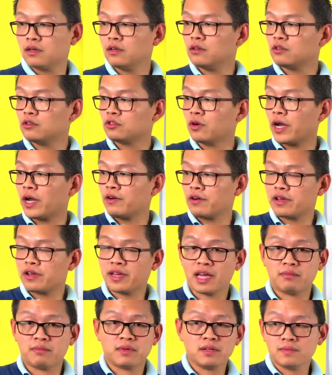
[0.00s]
So I
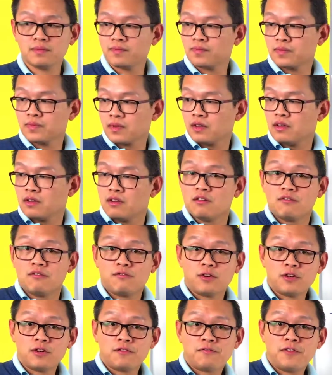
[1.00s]
recap.
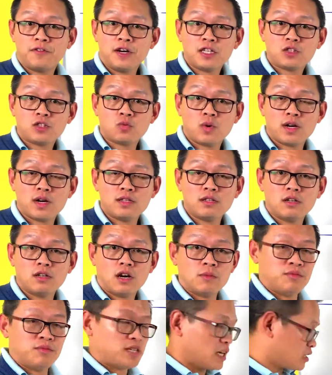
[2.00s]
For the first one,
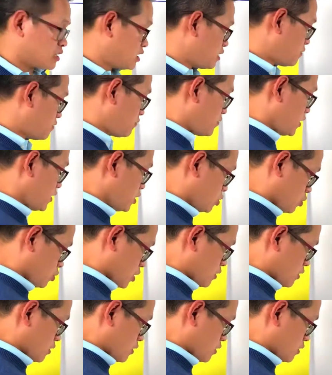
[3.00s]
objective is to